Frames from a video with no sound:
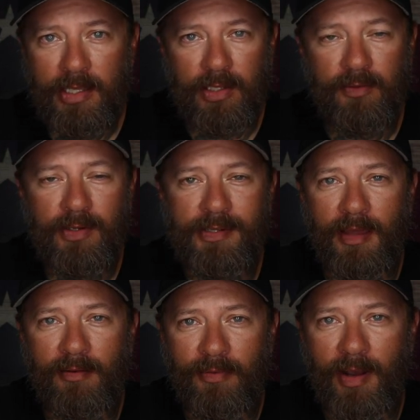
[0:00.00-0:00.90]
You just
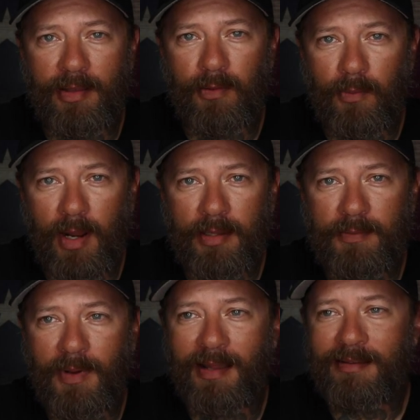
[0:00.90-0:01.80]
gotta find the right
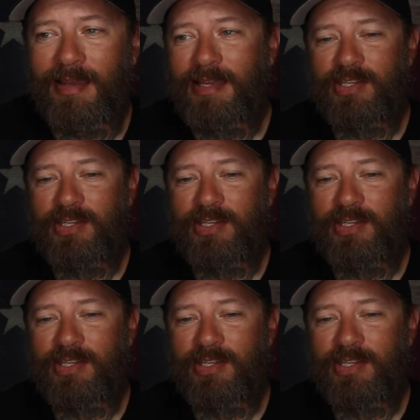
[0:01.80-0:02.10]
spots.